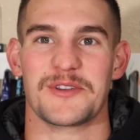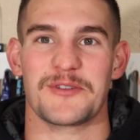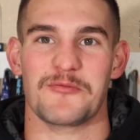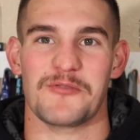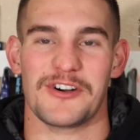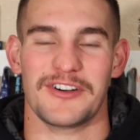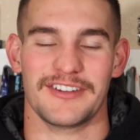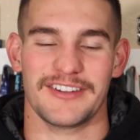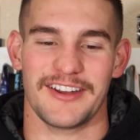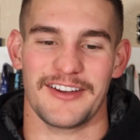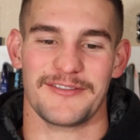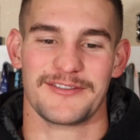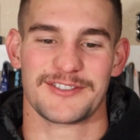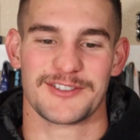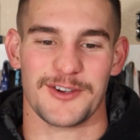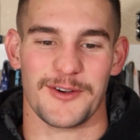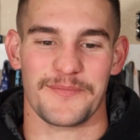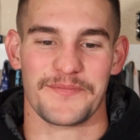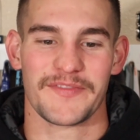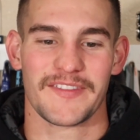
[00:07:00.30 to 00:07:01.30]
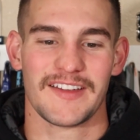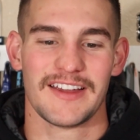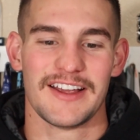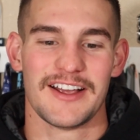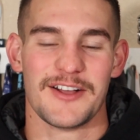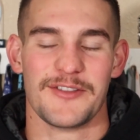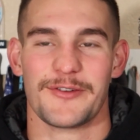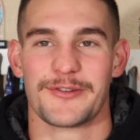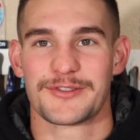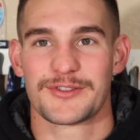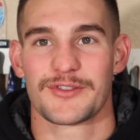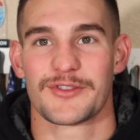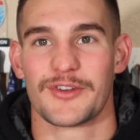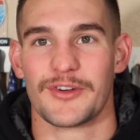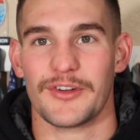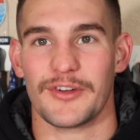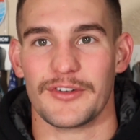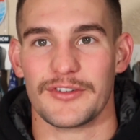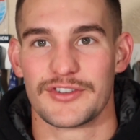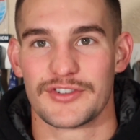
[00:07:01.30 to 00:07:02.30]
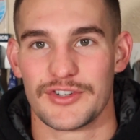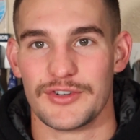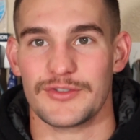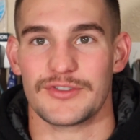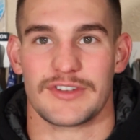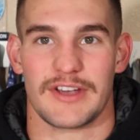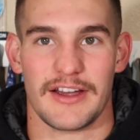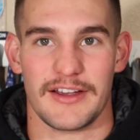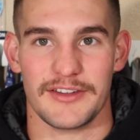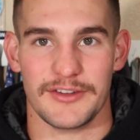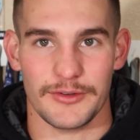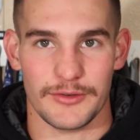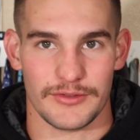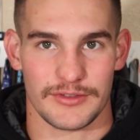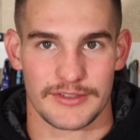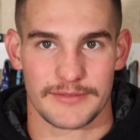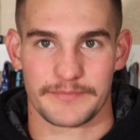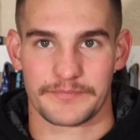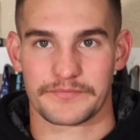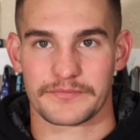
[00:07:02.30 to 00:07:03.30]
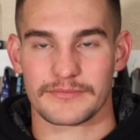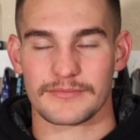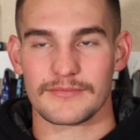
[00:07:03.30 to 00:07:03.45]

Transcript: me well enough. So those are the shoes I use